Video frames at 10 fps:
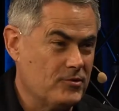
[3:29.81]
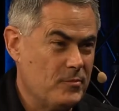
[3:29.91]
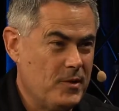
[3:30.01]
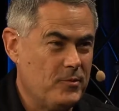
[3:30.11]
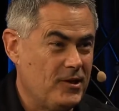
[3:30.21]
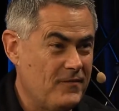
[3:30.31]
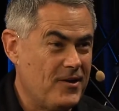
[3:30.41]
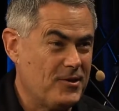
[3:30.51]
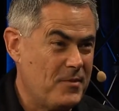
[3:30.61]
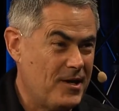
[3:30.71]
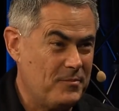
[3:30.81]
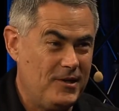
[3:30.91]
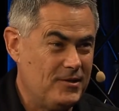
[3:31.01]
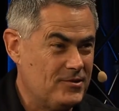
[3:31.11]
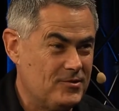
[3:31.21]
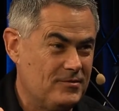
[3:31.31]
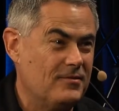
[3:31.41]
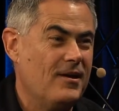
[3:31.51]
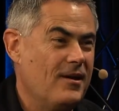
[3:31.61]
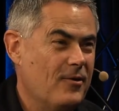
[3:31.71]
Some people leave out the Mac Mini, just
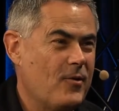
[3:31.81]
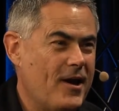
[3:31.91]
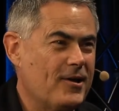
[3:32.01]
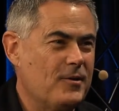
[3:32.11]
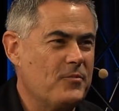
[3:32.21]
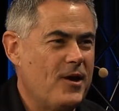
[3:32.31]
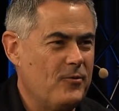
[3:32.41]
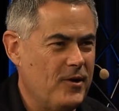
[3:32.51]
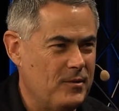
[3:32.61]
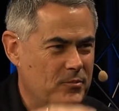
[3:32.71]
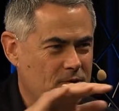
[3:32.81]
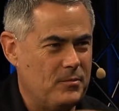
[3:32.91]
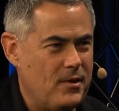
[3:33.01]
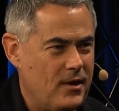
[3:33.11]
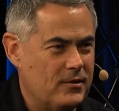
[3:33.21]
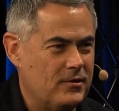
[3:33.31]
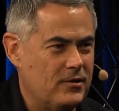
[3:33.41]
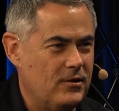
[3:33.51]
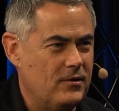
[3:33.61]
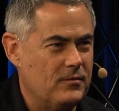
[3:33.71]
rack it up that way and put the Mac
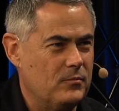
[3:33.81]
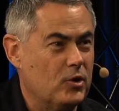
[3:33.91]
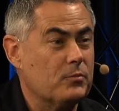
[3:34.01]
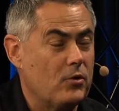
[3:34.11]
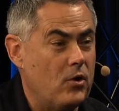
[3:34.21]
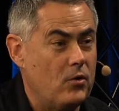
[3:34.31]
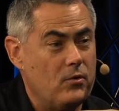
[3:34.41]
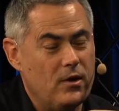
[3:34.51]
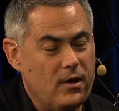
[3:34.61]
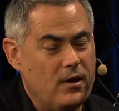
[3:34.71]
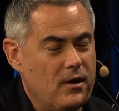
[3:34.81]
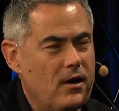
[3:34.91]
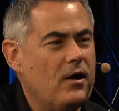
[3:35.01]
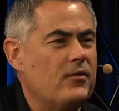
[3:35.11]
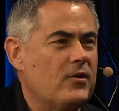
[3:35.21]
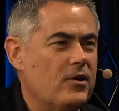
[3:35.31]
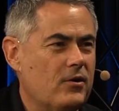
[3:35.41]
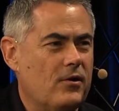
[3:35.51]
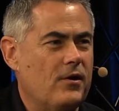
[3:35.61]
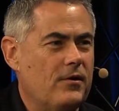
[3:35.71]
Book Pro on
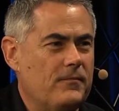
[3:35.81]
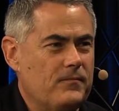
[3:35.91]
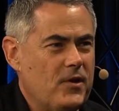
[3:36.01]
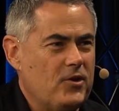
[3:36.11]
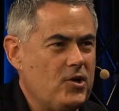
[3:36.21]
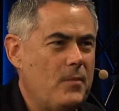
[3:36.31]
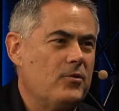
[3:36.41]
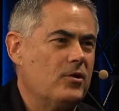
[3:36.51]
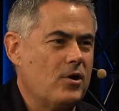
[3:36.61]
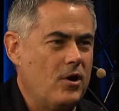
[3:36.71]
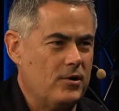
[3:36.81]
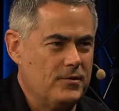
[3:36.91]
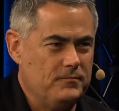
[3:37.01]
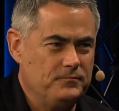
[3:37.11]
the top of their cart.